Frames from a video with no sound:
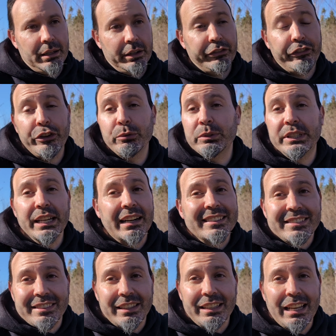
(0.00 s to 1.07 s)
a few
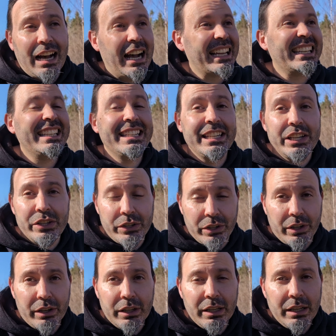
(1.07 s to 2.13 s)
dozen a
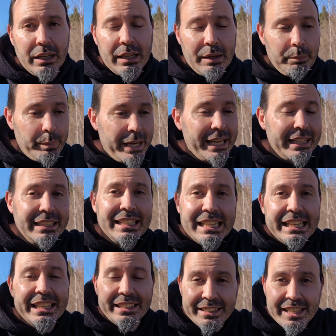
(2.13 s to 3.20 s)
year being
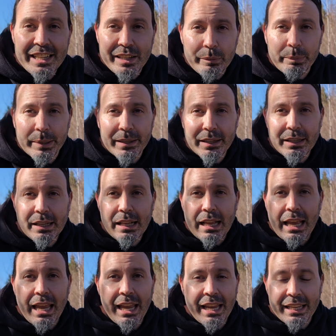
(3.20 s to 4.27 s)
knee-deep
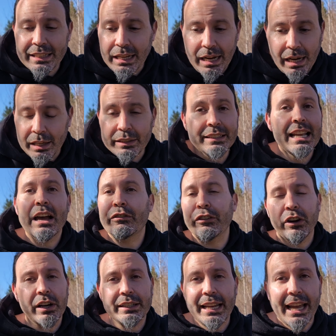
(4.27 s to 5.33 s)
and
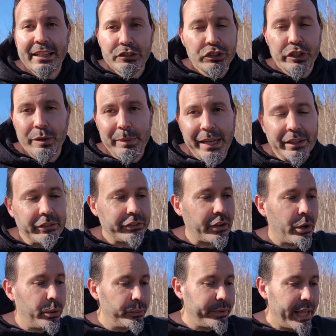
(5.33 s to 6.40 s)
never attached to me.
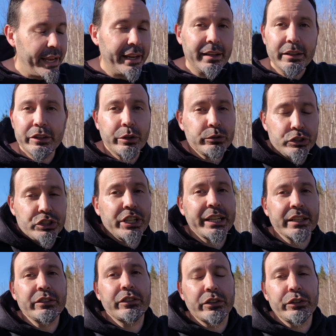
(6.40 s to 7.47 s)
So those
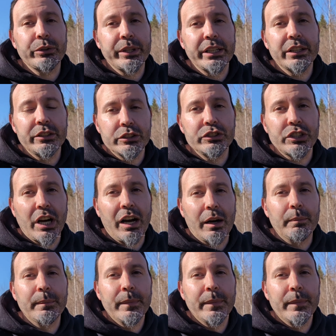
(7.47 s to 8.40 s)
chickens are doing a good job.